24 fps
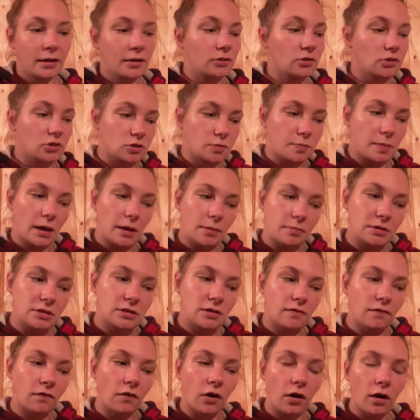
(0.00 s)
and there's babies
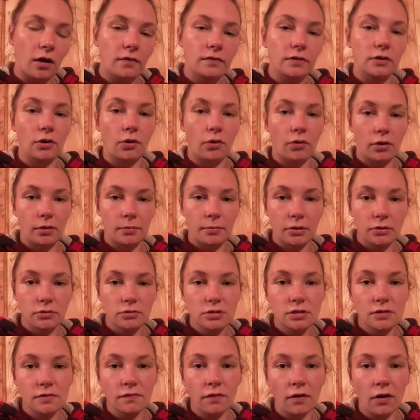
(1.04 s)
involved and hormones
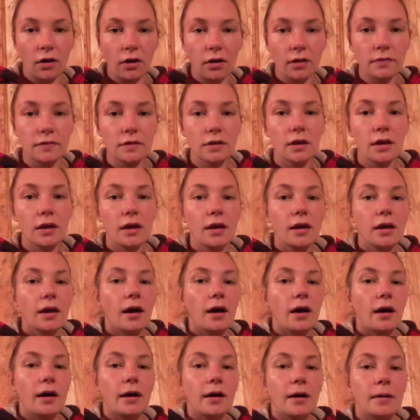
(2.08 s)
involved,
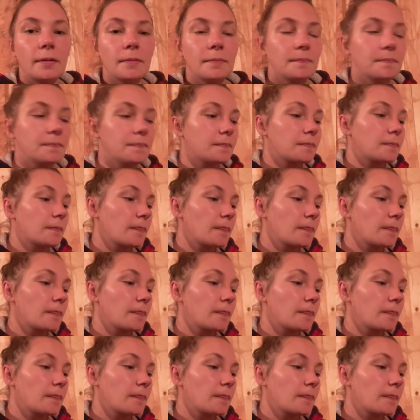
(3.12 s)
um,